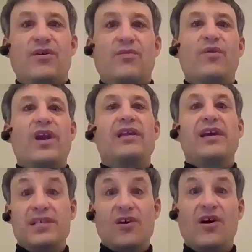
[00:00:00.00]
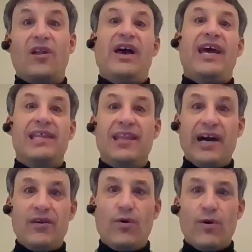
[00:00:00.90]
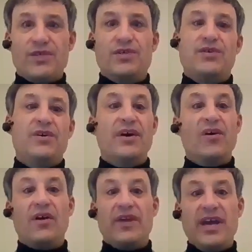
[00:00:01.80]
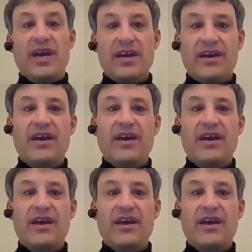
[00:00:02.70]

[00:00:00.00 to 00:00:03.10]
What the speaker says: you're what I like to call a headline horse. So you get all the ink.